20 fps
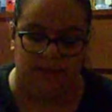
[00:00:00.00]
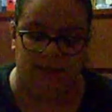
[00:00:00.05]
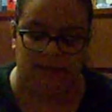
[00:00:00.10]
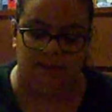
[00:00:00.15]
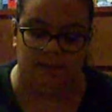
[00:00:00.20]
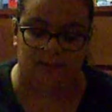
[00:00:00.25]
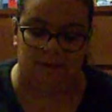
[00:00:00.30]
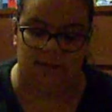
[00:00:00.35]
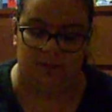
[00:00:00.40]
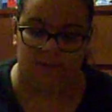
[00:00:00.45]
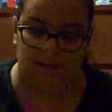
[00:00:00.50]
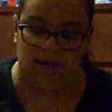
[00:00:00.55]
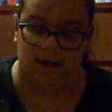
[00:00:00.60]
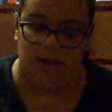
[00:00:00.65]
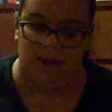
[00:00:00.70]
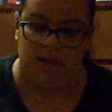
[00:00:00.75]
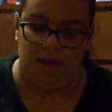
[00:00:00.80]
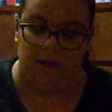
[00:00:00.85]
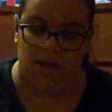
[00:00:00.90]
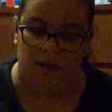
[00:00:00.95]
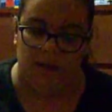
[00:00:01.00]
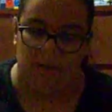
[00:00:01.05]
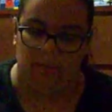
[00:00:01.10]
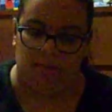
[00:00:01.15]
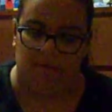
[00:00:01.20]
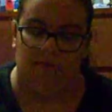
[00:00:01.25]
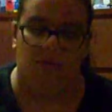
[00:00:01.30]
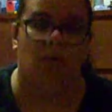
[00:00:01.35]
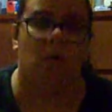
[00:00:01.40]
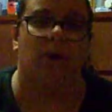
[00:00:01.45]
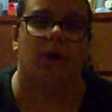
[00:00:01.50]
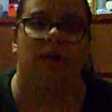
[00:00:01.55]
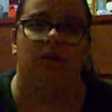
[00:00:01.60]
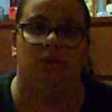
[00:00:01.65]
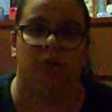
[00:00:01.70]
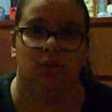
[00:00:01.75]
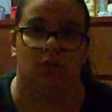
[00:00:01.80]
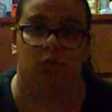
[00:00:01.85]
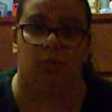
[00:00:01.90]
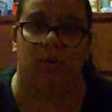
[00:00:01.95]
It's about
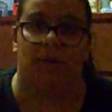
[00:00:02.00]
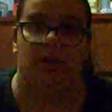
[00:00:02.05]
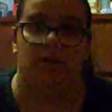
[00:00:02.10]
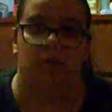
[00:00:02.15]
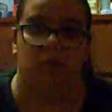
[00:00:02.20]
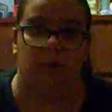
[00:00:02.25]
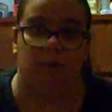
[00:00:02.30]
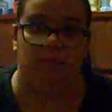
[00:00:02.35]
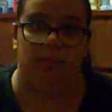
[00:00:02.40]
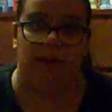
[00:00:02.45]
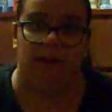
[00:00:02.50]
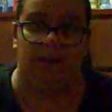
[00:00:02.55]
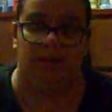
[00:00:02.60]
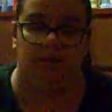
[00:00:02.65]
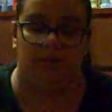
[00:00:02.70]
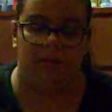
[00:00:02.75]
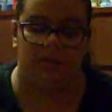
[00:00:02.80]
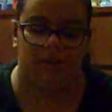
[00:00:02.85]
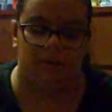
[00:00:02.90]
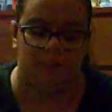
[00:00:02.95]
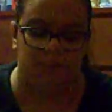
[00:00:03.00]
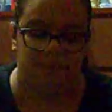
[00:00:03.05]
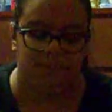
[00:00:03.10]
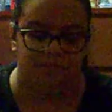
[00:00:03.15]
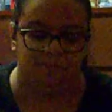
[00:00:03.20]
423 pages.